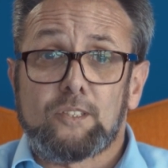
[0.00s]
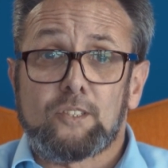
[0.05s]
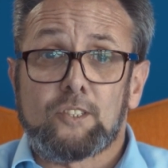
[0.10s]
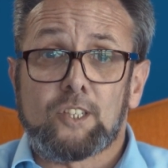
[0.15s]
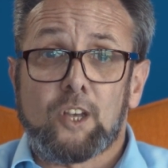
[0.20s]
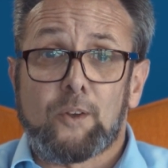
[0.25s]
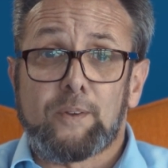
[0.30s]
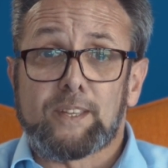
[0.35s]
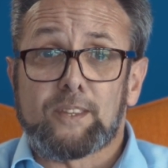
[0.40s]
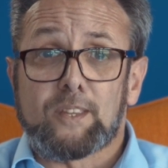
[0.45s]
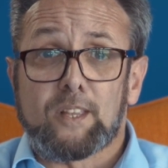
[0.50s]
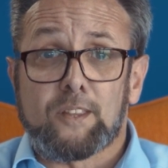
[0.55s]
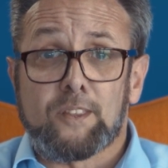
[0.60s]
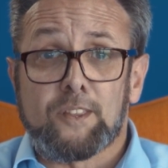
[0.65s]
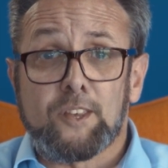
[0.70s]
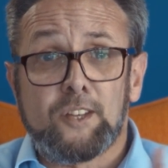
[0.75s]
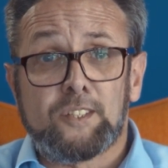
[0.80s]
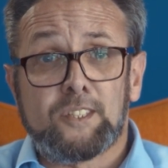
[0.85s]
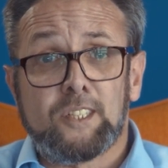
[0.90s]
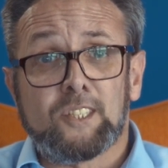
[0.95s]
showing the
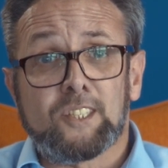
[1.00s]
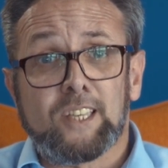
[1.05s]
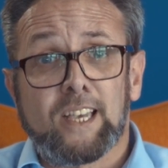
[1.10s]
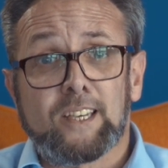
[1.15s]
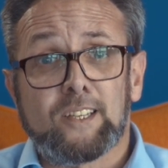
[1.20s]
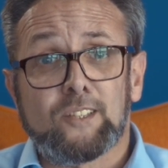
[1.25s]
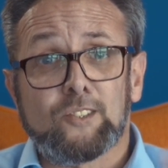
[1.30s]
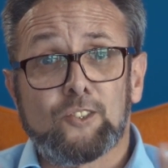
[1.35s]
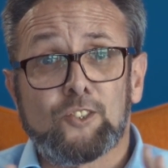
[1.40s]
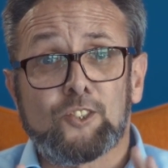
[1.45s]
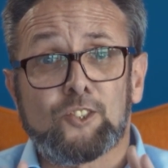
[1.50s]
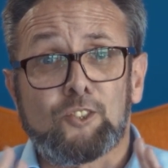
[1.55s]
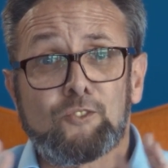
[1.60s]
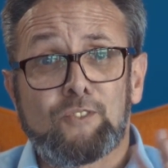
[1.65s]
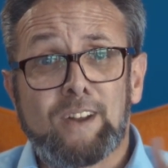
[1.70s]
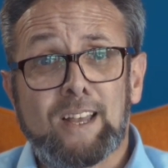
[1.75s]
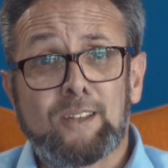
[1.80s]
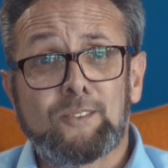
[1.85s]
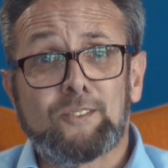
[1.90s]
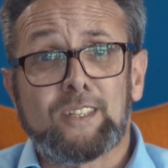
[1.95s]
30 seconds
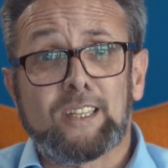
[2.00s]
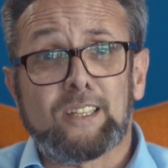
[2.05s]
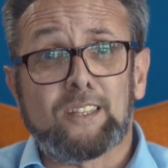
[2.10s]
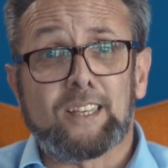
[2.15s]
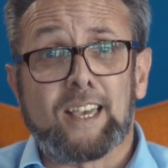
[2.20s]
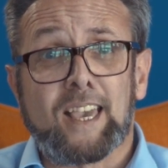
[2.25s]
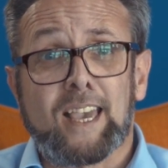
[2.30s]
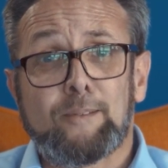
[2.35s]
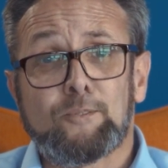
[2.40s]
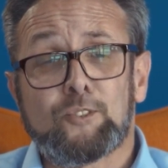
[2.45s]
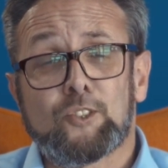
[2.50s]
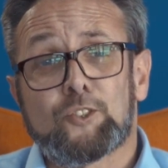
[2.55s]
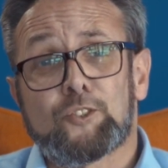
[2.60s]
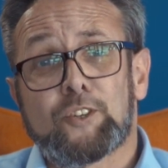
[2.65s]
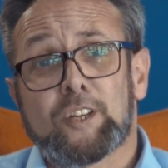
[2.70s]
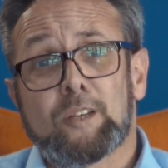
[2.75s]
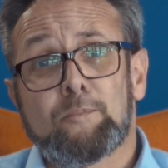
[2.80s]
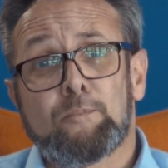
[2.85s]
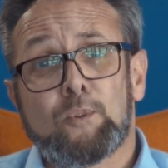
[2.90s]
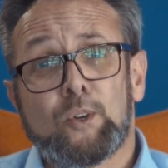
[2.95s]
surrounding the capture
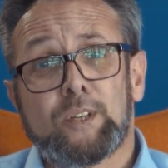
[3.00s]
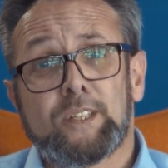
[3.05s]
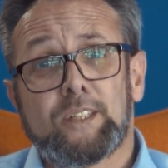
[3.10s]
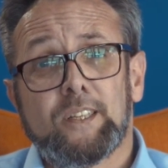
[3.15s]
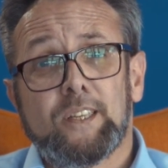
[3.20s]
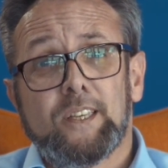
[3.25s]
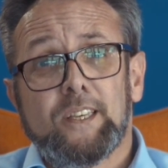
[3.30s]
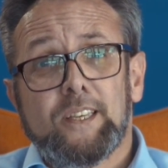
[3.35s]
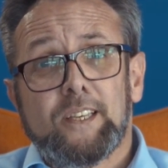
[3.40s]
trigger point